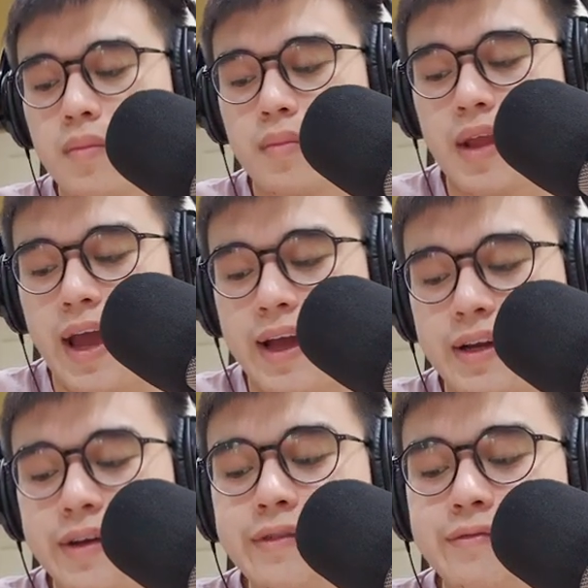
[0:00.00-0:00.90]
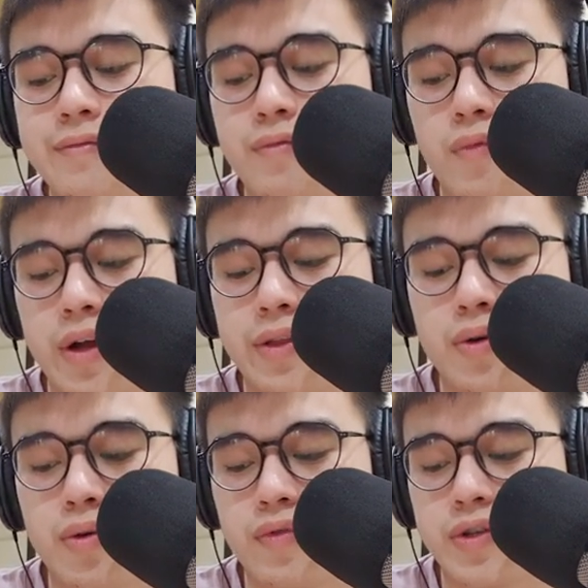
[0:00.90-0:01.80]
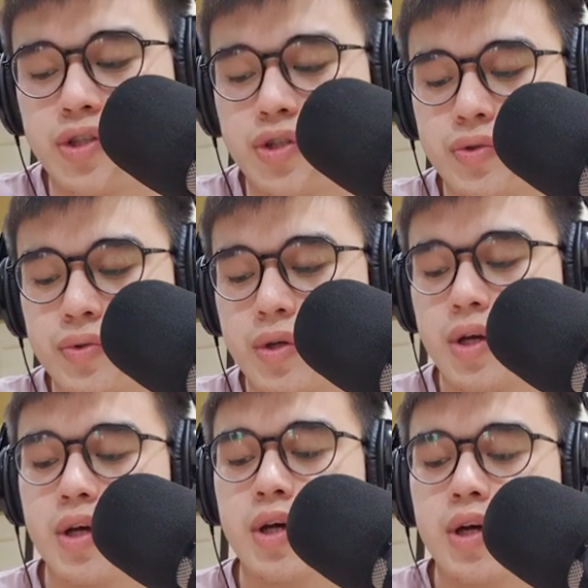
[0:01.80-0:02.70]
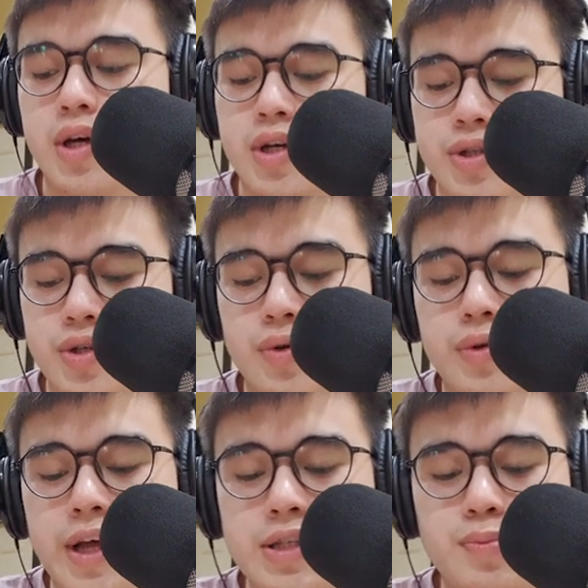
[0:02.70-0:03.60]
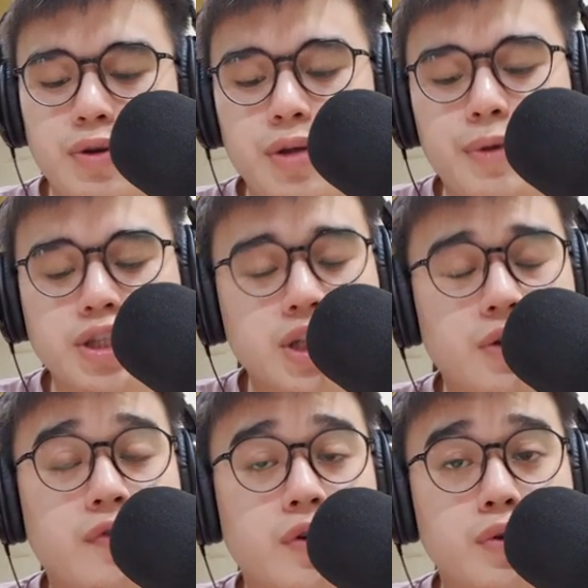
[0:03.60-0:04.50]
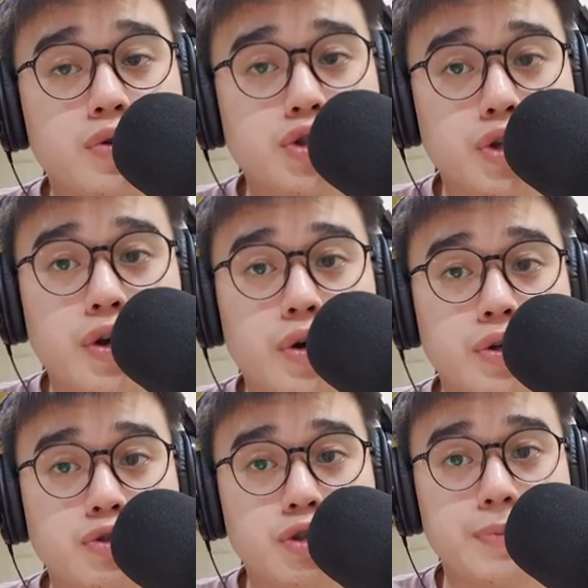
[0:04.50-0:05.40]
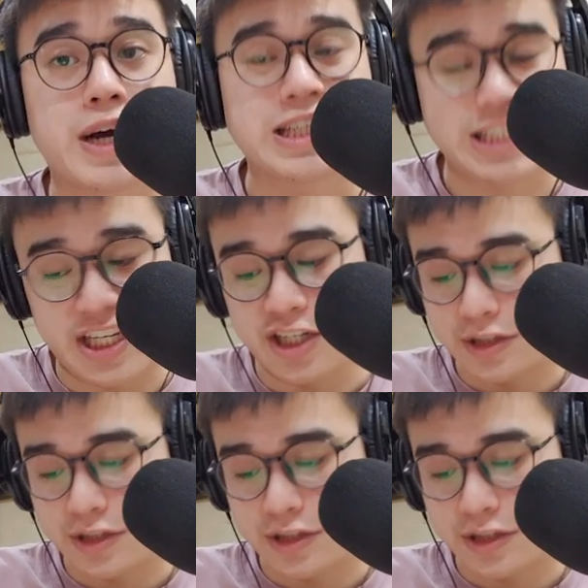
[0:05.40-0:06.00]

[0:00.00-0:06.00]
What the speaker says: -1/2. So that's pretty much it for you to secure the 3 marks here.